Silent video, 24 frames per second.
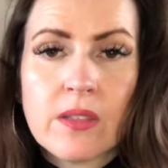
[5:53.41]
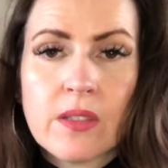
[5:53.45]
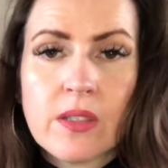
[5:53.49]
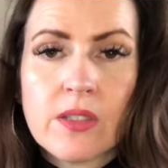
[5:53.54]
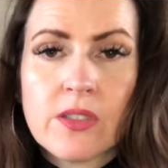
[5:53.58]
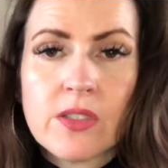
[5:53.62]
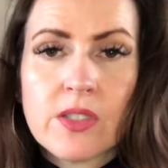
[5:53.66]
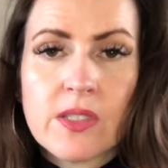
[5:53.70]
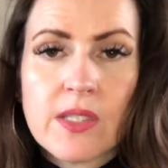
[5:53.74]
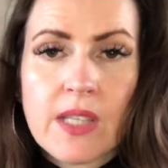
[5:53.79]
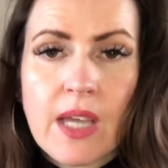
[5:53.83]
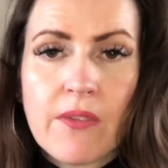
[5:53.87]

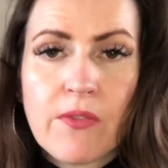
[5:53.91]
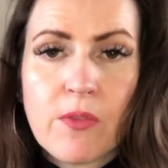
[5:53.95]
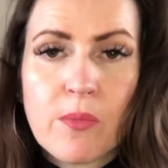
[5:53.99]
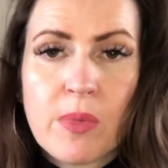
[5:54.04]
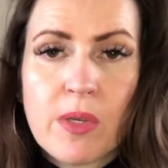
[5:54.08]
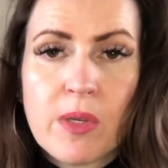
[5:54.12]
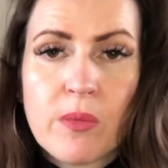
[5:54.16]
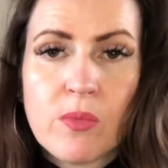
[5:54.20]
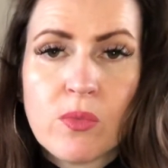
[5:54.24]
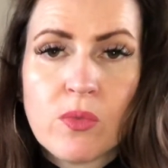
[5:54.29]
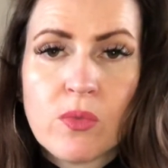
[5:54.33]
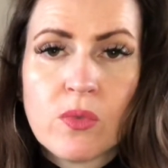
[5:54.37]
and just have a
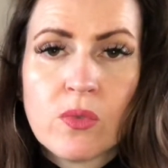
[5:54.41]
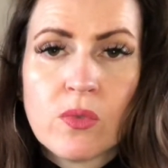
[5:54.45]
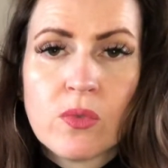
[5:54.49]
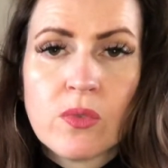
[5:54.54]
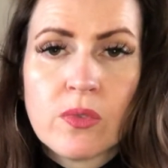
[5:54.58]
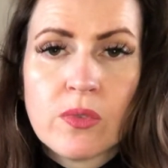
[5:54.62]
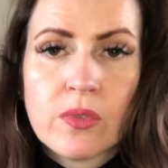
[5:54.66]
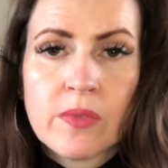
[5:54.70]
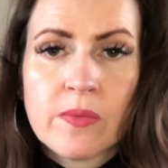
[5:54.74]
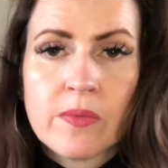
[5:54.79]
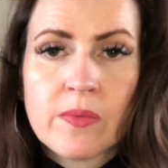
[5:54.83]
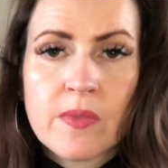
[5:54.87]
bit
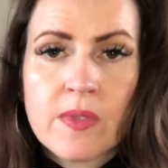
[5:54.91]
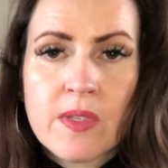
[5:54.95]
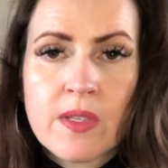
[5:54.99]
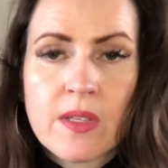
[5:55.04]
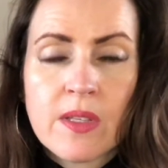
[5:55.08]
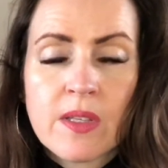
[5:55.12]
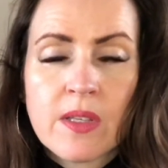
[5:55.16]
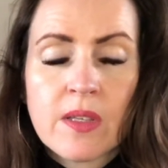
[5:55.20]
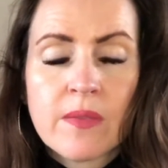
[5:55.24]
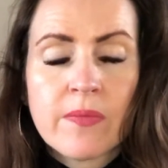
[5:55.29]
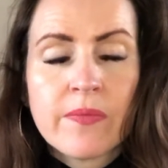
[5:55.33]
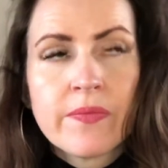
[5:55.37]
more,
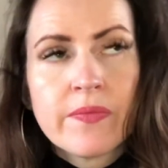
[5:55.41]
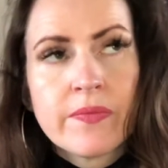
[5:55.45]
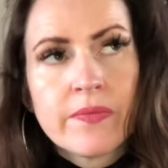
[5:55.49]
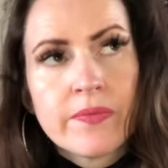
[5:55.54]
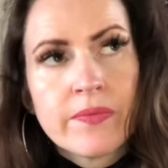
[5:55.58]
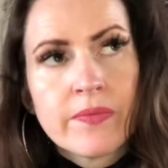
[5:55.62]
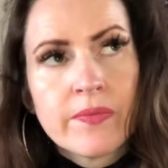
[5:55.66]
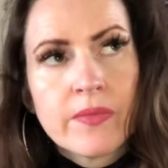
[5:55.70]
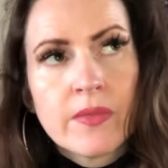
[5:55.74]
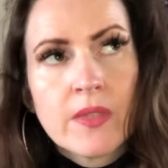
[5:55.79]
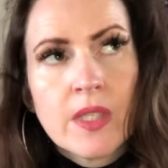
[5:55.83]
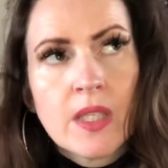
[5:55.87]

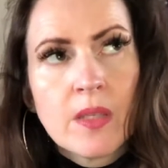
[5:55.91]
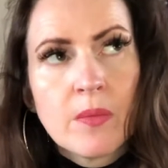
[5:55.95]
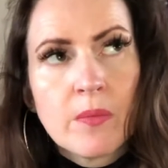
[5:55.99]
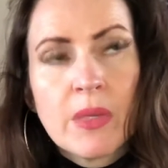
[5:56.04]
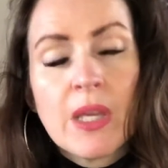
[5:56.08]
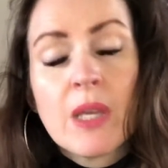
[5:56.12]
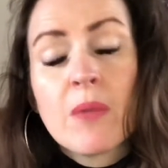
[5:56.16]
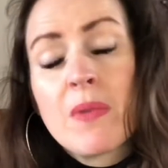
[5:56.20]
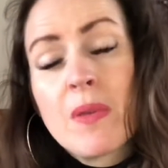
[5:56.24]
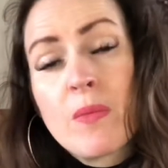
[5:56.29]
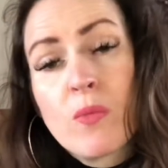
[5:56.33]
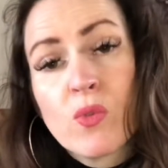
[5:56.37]
be
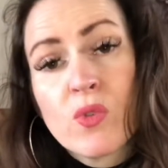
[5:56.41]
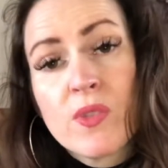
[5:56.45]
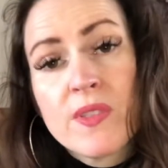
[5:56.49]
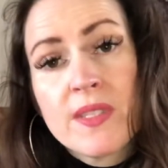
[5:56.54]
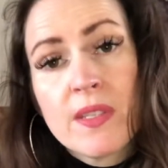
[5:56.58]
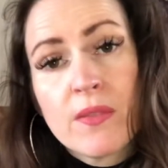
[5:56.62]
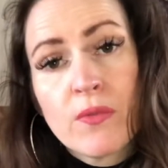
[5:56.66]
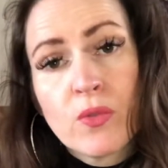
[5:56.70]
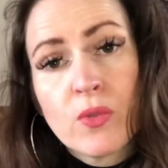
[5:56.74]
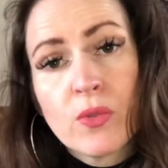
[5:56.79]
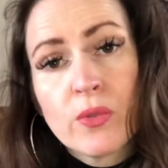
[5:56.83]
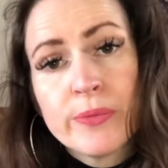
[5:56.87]
a bit more
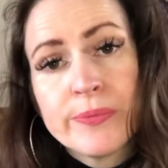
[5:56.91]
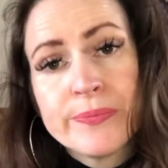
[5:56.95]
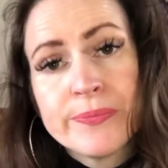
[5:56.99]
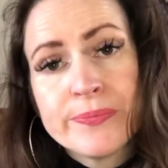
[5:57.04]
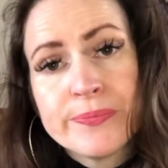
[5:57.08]
civil